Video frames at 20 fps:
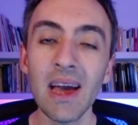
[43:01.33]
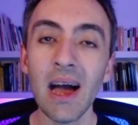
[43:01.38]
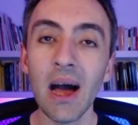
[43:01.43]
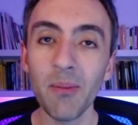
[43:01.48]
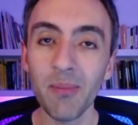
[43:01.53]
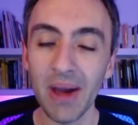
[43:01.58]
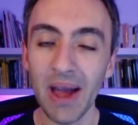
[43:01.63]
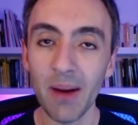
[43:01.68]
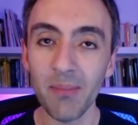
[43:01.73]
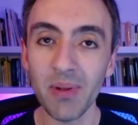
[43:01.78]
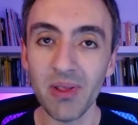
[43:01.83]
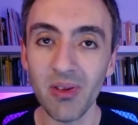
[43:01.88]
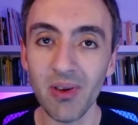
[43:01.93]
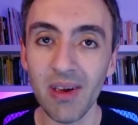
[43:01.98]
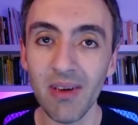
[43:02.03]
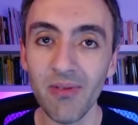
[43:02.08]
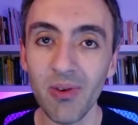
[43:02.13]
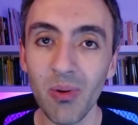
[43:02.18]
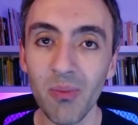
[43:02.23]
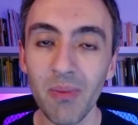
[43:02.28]
I'd be happy to
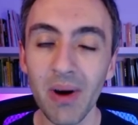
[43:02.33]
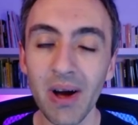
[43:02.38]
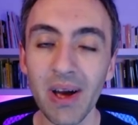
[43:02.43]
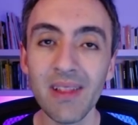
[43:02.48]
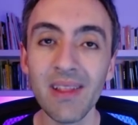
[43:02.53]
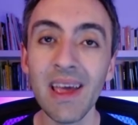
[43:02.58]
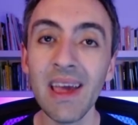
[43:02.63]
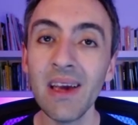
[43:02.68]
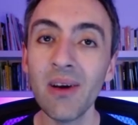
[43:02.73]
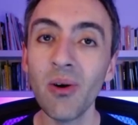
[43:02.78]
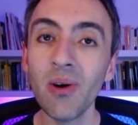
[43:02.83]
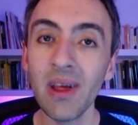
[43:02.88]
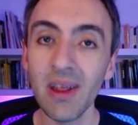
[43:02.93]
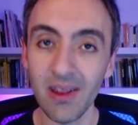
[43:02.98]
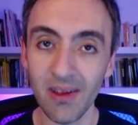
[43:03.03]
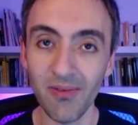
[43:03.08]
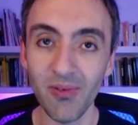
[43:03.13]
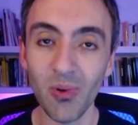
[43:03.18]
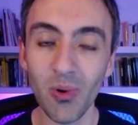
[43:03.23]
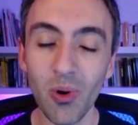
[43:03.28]
give you my take on
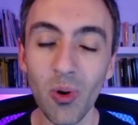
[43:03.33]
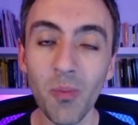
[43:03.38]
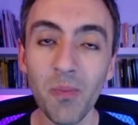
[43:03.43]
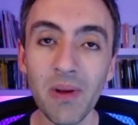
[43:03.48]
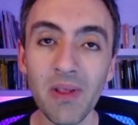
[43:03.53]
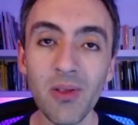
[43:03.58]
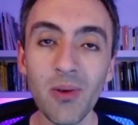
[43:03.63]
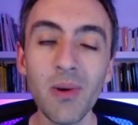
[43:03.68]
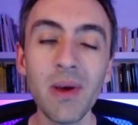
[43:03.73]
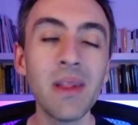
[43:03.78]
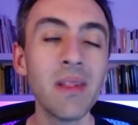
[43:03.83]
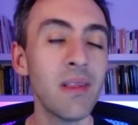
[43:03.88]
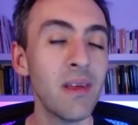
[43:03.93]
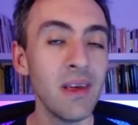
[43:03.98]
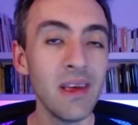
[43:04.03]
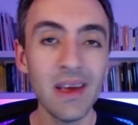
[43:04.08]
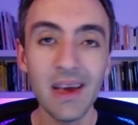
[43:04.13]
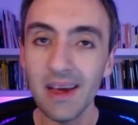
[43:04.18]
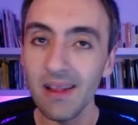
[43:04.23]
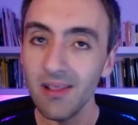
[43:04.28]
it if you're open to it.
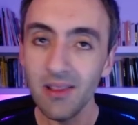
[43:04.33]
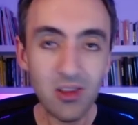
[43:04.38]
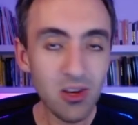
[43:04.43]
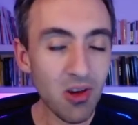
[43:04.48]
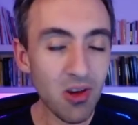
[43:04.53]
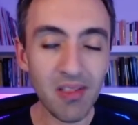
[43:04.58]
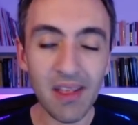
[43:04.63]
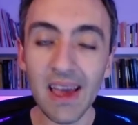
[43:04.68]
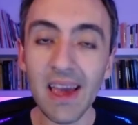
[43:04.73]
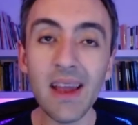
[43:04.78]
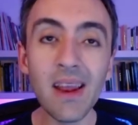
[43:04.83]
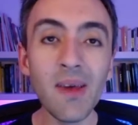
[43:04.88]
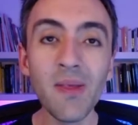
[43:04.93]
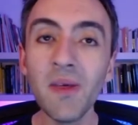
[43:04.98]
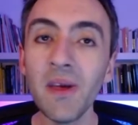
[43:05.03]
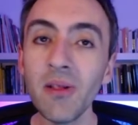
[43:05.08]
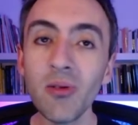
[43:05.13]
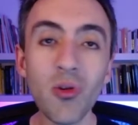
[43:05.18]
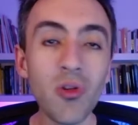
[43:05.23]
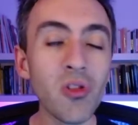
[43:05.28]
And just
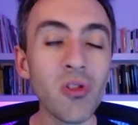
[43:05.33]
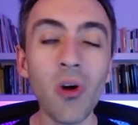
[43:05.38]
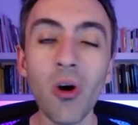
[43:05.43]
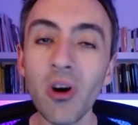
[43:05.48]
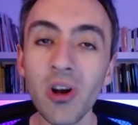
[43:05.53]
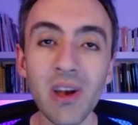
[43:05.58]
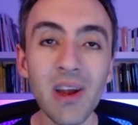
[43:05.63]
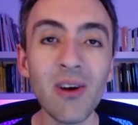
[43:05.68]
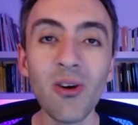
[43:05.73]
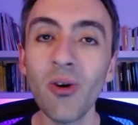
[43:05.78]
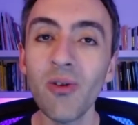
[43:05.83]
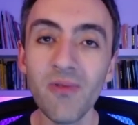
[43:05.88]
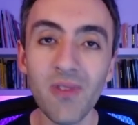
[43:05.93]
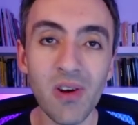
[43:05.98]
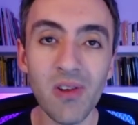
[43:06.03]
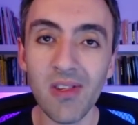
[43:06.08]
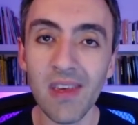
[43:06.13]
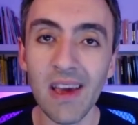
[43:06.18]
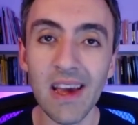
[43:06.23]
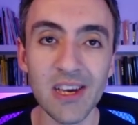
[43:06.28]
anything to start the
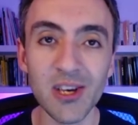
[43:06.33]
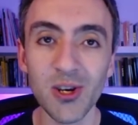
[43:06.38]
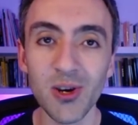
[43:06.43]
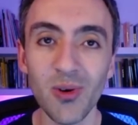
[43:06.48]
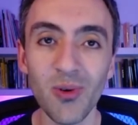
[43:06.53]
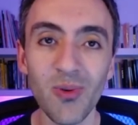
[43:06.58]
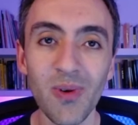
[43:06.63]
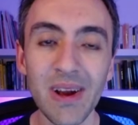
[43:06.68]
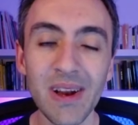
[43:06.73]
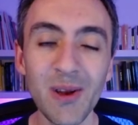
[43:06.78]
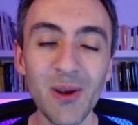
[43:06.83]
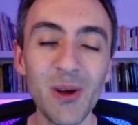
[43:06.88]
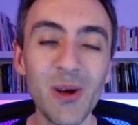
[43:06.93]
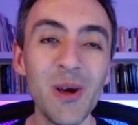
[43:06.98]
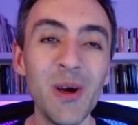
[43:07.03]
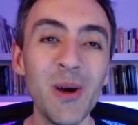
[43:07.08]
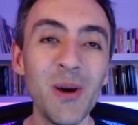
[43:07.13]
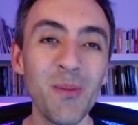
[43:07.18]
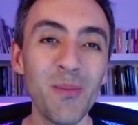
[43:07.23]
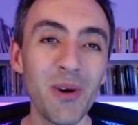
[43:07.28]
conversation, right?
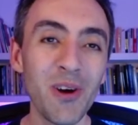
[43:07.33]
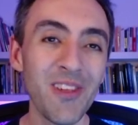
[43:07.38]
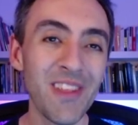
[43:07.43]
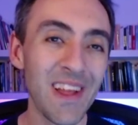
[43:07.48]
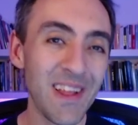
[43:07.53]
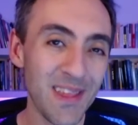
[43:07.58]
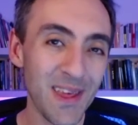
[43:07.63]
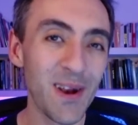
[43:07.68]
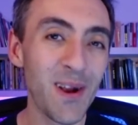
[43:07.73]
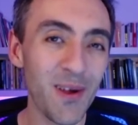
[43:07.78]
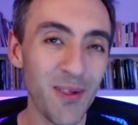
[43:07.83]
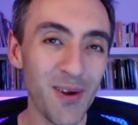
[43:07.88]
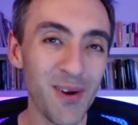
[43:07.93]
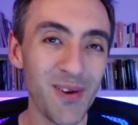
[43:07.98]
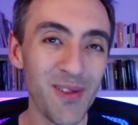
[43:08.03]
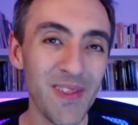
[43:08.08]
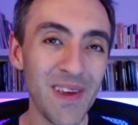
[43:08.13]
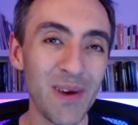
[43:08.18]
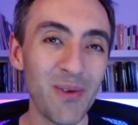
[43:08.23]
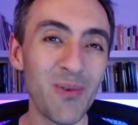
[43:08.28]
Because that's
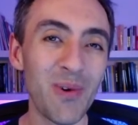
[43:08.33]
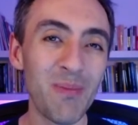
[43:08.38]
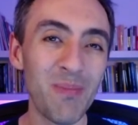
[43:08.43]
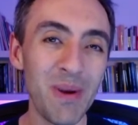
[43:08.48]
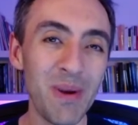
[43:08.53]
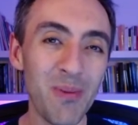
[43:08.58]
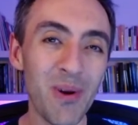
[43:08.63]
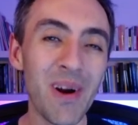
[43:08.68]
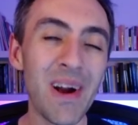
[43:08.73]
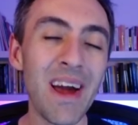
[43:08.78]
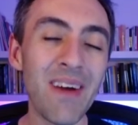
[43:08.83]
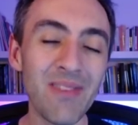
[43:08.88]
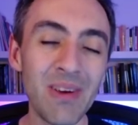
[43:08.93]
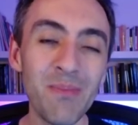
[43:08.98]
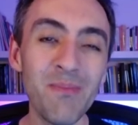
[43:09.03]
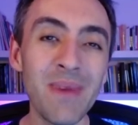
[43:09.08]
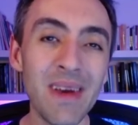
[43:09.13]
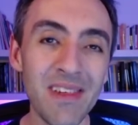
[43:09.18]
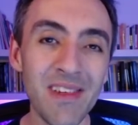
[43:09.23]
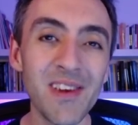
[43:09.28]
another thing. When people are
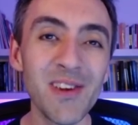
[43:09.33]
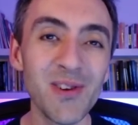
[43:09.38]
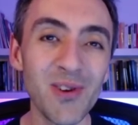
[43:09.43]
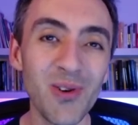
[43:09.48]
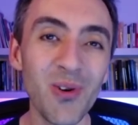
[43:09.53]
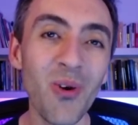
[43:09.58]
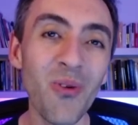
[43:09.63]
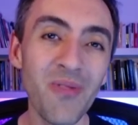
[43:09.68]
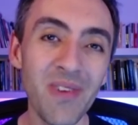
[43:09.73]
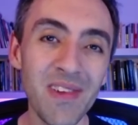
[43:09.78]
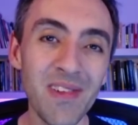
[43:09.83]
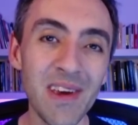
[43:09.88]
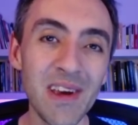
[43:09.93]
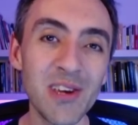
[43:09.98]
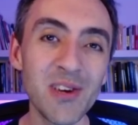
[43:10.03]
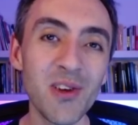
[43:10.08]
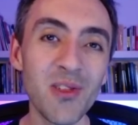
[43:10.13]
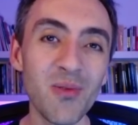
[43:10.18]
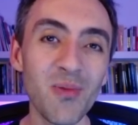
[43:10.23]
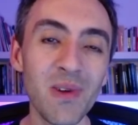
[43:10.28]
having messenger
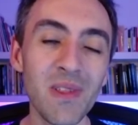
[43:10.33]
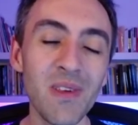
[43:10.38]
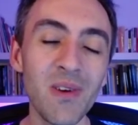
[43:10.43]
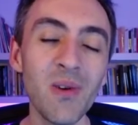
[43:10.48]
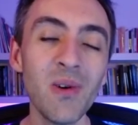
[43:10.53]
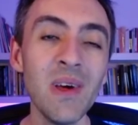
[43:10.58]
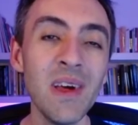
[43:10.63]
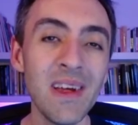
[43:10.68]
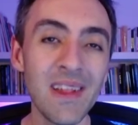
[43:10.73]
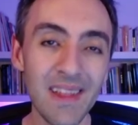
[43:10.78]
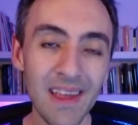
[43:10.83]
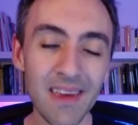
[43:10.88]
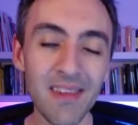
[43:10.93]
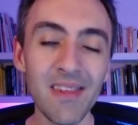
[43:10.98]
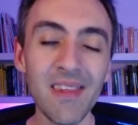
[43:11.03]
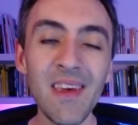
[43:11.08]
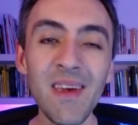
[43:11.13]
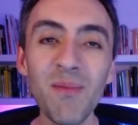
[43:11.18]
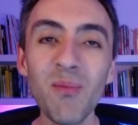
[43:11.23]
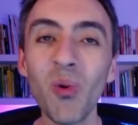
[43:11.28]
conversations with you, they
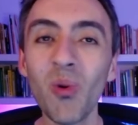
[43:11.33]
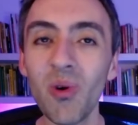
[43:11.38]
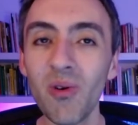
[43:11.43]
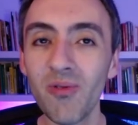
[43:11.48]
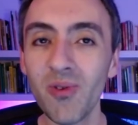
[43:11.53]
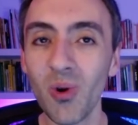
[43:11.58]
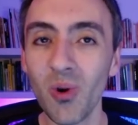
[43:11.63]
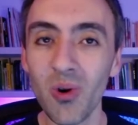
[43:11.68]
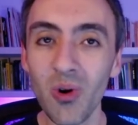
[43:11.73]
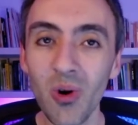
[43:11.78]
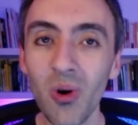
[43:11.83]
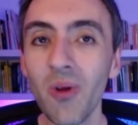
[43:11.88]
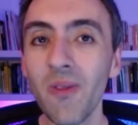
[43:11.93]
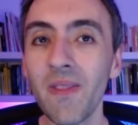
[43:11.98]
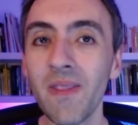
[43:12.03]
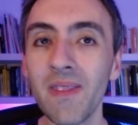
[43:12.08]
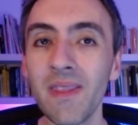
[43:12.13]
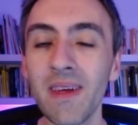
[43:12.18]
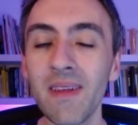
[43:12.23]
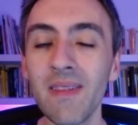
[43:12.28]
see more of your
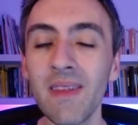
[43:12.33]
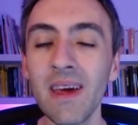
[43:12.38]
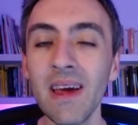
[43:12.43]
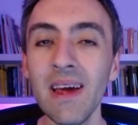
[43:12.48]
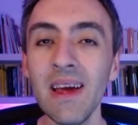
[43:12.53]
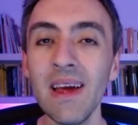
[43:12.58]
content.